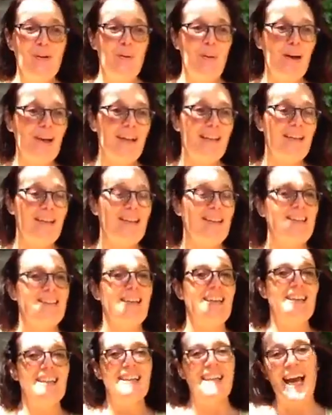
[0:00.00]
When can I
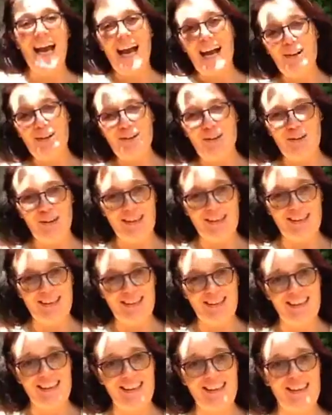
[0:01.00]
sign? How do I
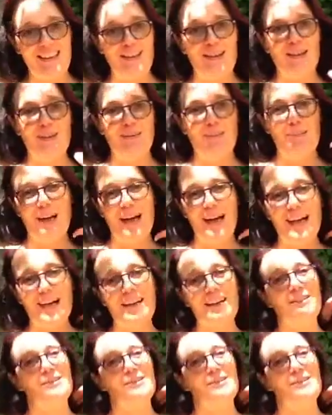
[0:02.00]
sign up? How